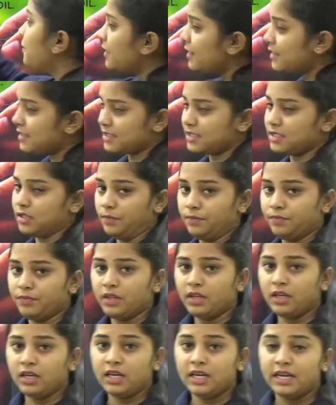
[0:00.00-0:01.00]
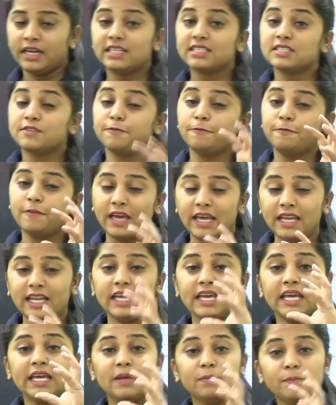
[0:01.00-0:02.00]
first. It is a
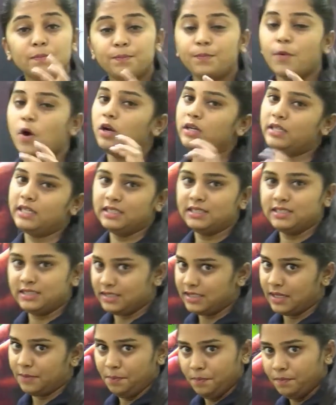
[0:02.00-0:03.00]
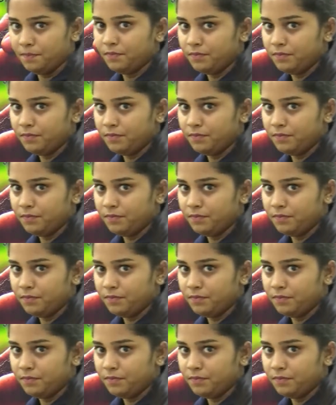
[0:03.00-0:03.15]
very important step